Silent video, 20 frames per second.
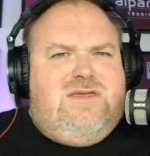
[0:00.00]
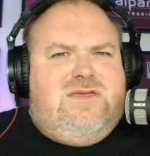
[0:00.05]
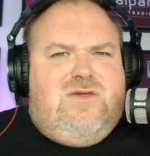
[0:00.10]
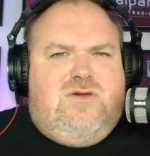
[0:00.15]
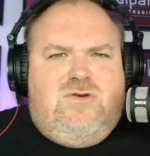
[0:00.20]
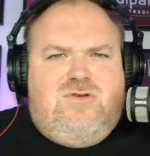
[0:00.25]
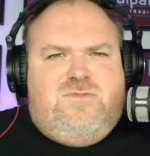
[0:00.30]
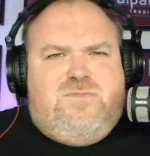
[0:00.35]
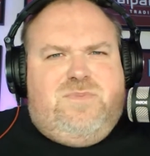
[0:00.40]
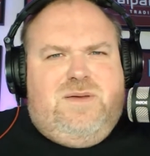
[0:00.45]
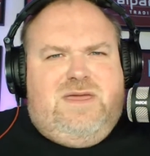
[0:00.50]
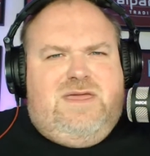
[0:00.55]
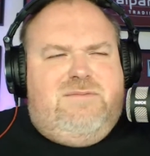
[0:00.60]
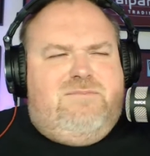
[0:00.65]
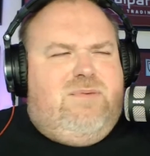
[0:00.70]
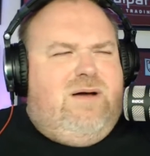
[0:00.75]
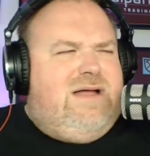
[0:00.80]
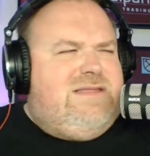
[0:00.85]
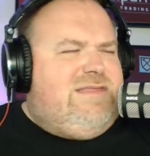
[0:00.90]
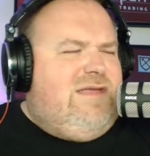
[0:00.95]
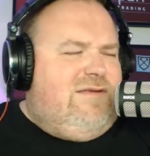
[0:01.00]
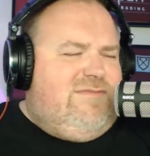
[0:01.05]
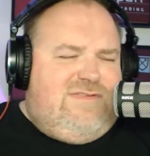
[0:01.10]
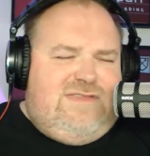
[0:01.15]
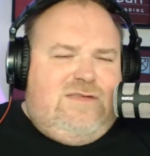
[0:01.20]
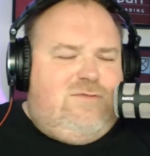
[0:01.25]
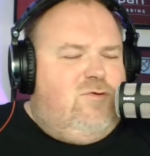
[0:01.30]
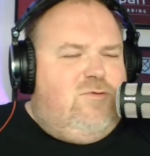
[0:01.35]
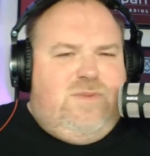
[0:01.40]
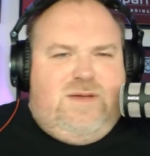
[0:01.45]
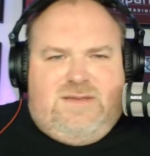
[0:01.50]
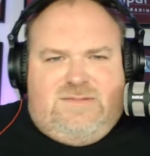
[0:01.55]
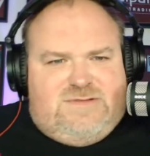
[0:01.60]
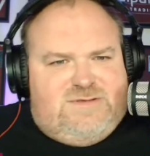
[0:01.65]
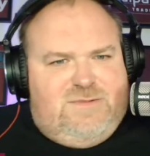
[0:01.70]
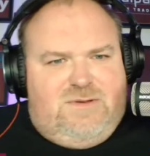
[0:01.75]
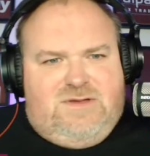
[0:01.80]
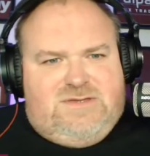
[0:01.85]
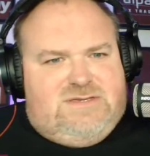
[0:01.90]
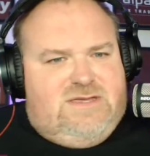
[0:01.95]
could be, but I don't think they will be,
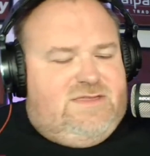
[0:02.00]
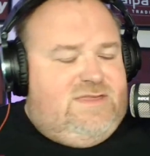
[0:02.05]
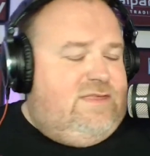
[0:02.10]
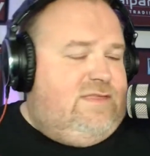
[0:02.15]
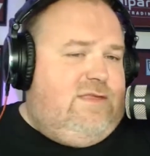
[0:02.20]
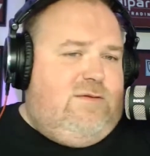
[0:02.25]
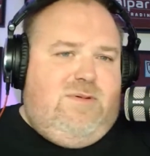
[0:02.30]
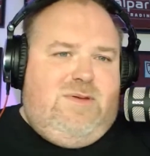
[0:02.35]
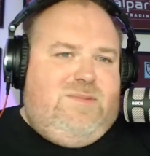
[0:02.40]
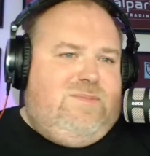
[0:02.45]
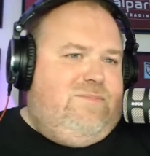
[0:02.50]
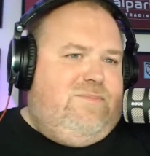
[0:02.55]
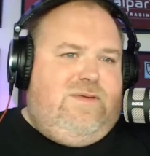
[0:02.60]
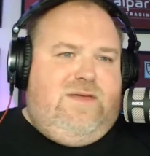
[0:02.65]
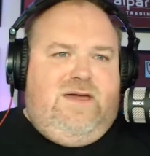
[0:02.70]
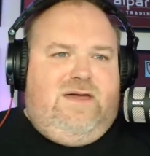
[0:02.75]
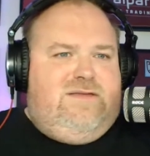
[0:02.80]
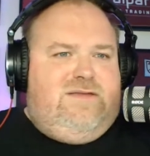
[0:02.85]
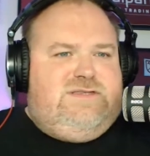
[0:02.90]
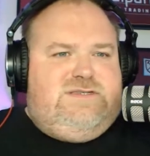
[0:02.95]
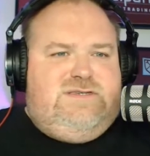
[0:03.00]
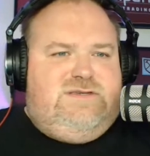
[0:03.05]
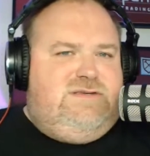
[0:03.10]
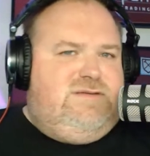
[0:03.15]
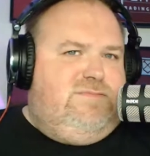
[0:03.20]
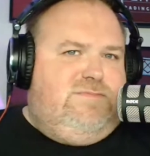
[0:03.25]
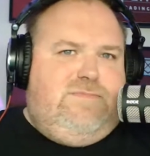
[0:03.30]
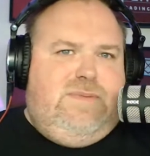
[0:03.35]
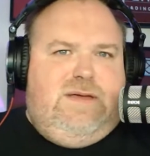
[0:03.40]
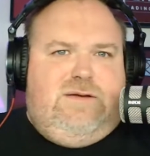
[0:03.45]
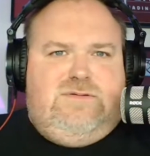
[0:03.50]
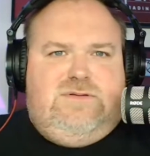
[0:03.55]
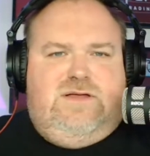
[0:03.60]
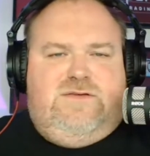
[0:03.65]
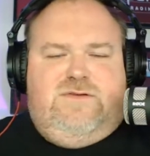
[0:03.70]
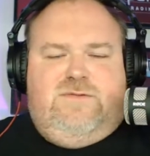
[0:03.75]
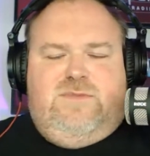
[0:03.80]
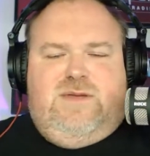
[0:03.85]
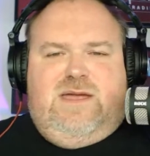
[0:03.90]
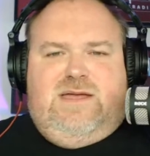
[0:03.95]
to be honest. I think we're going to
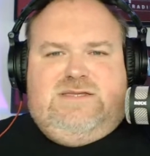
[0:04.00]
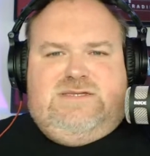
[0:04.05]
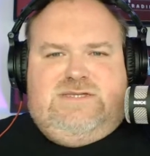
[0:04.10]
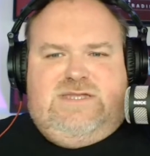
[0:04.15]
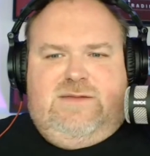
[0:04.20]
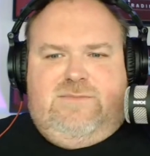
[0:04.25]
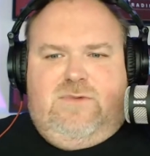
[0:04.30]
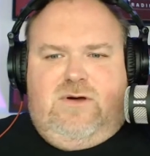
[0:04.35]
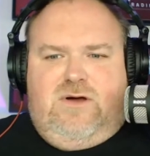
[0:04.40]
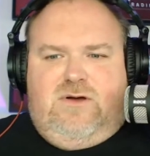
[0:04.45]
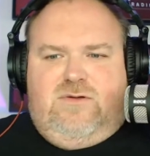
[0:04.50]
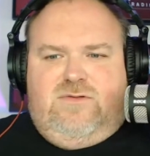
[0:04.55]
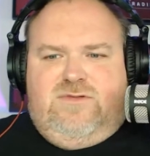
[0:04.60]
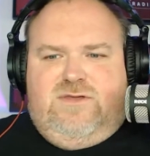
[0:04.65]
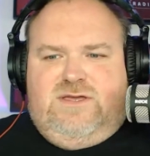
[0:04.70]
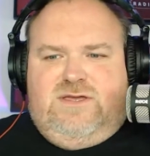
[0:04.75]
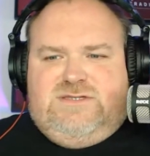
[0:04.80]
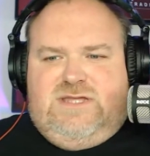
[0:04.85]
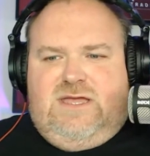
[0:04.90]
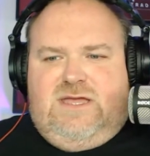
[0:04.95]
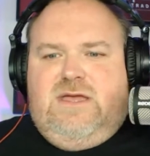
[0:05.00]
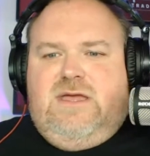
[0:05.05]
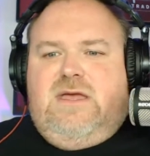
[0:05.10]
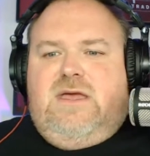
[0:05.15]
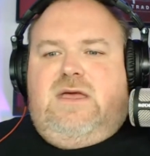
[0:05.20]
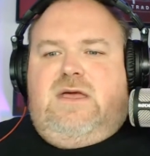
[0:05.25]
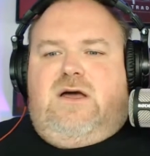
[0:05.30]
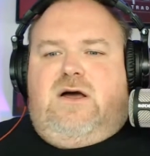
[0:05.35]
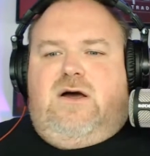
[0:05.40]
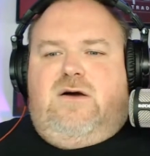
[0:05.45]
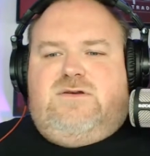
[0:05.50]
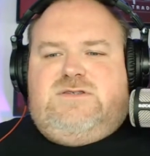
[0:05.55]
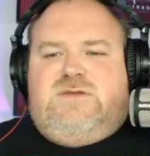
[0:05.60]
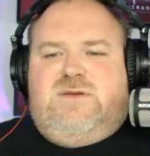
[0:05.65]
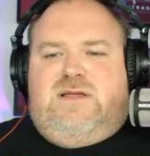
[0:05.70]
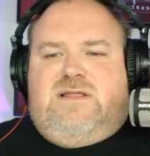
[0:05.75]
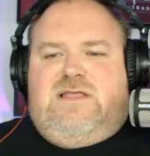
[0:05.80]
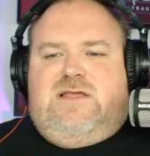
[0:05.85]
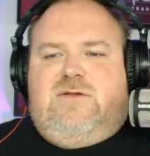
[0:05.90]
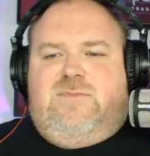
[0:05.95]
Denmark on Thursday. I was
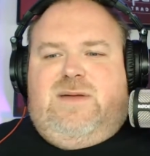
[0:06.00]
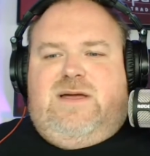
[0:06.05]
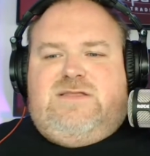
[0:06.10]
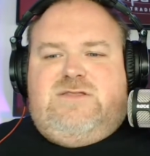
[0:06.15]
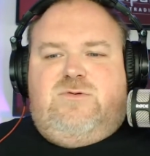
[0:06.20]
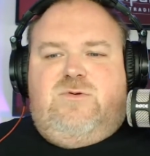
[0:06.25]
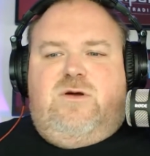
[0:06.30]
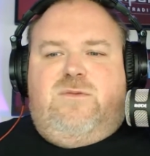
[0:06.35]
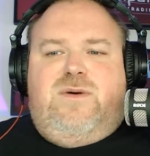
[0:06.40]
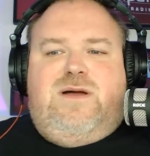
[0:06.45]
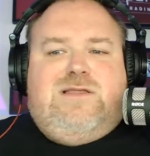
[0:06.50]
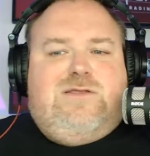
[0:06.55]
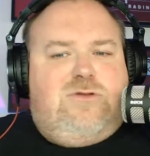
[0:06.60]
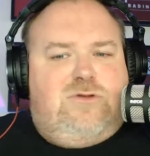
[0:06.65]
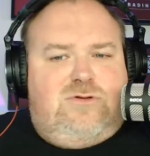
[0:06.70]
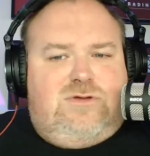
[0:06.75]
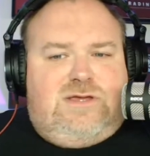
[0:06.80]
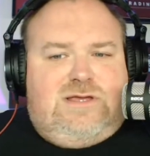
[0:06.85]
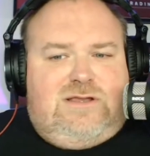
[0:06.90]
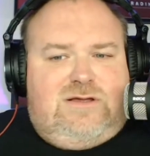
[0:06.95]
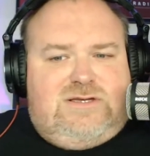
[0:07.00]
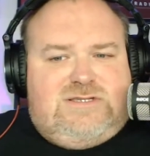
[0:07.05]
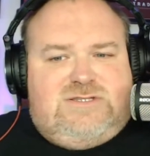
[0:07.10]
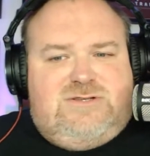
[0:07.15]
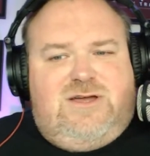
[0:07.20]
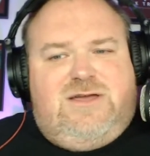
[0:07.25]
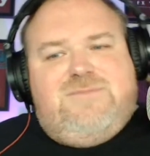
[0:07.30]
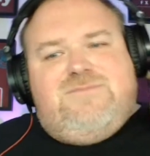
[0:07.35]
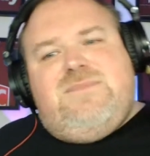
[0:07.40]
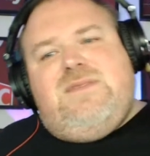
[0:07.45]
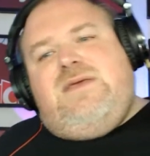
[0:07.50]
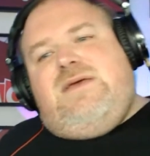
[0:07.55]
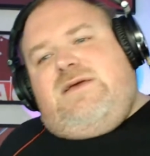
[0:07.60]
a little bit underwhelmed by Luka last night.